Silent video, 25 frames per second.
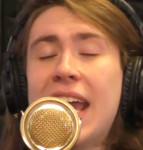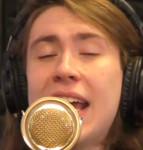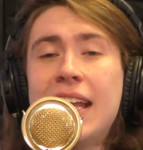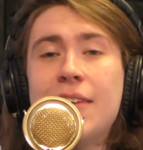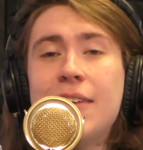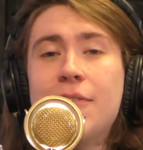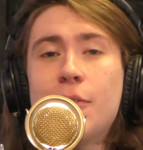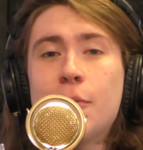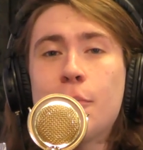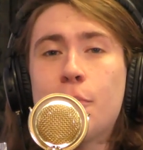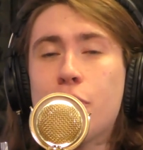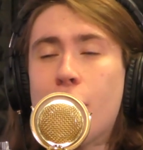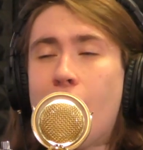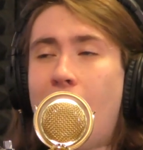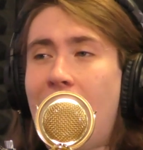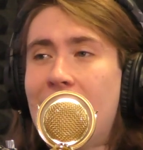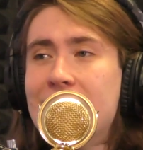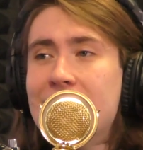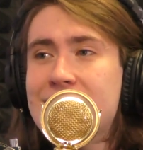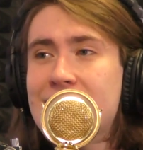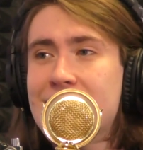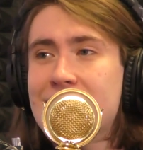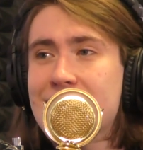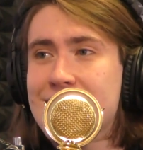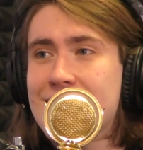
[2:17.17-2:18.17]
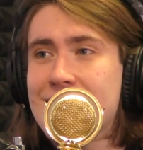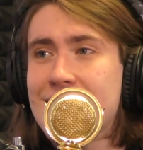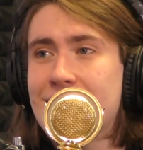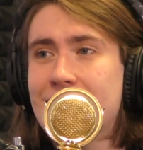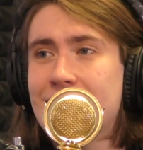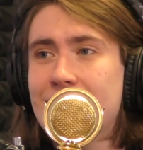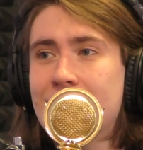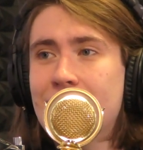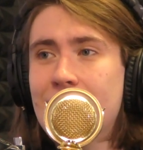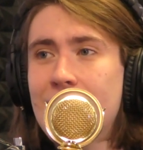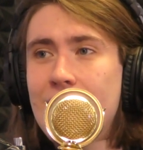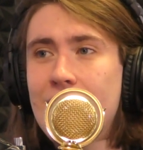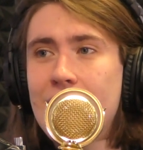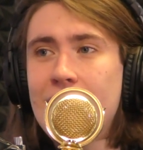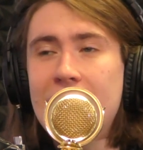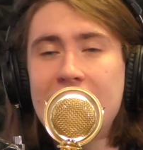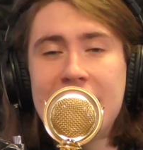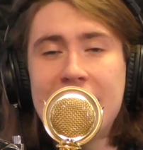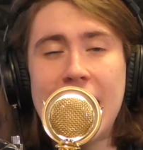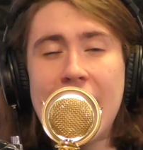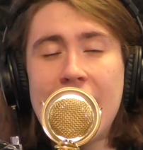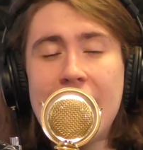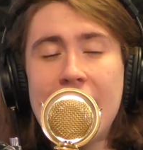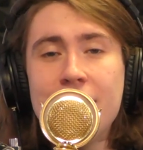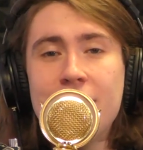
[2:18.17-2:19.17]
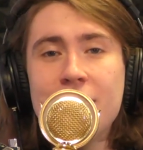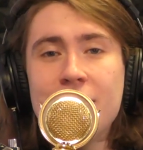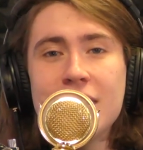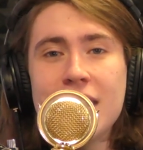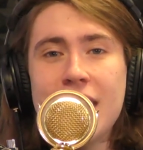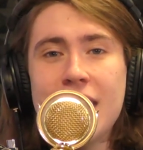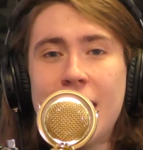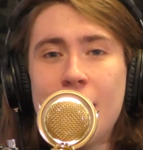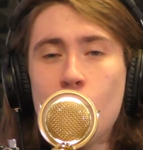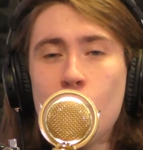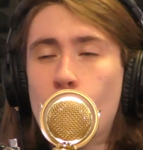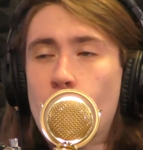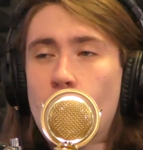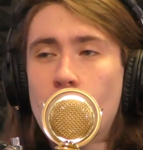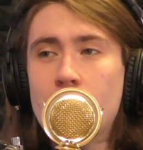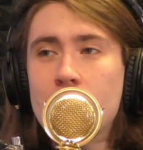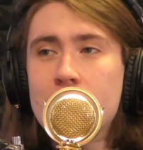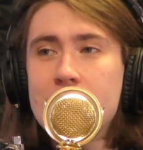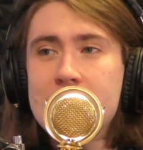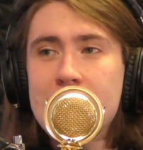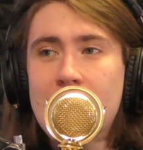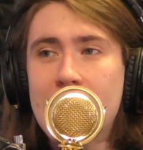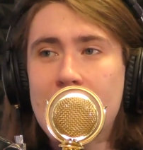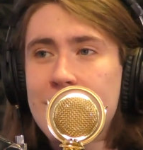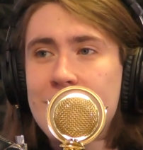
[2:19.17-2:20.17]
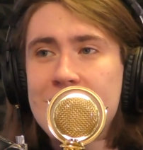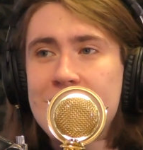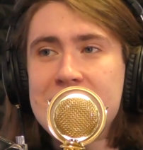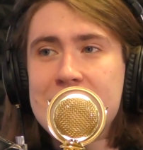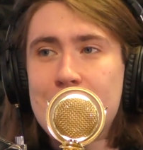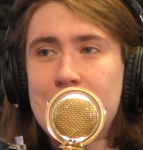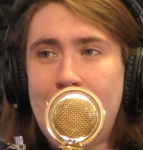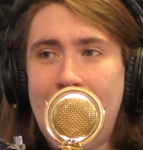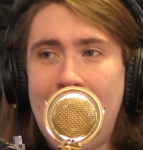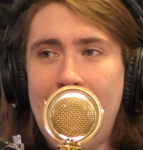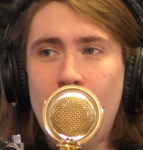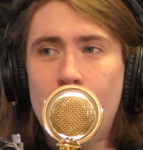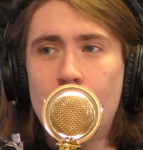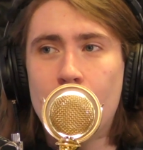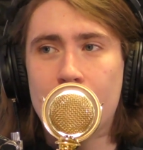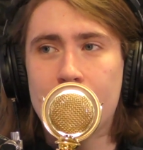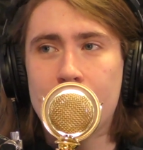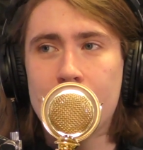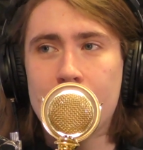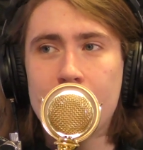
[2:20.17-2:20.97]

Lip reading: Even process it. He can't even let words out of his mouth.